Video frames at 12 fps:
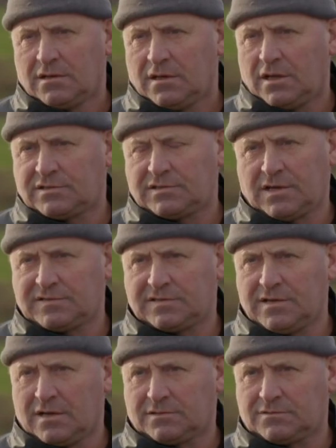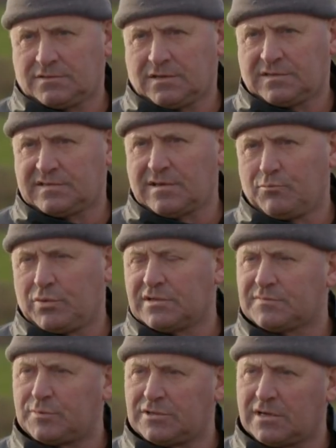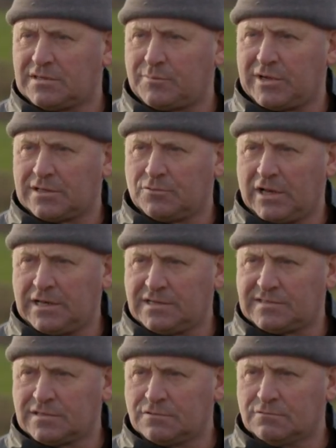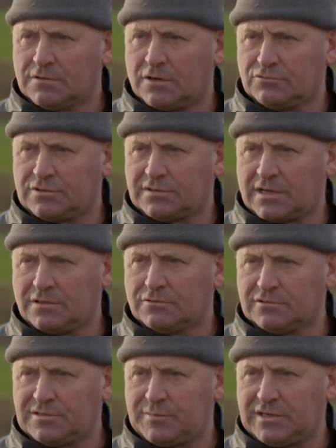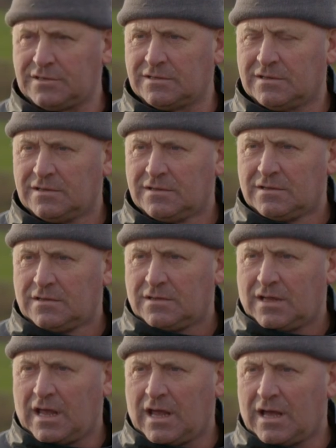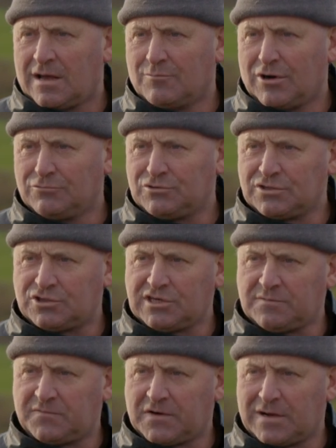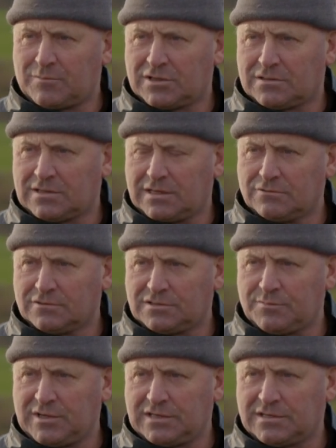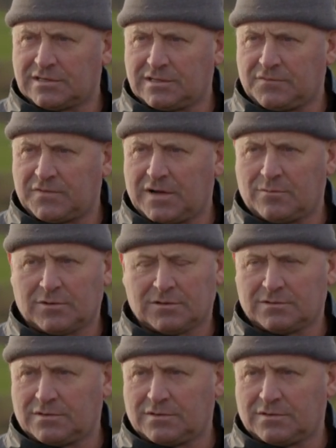it's, it's not as simple as put on a pair of wellies and go out and I'm going to be a mountain sheep farmer and I'm going to be a dairy farmer.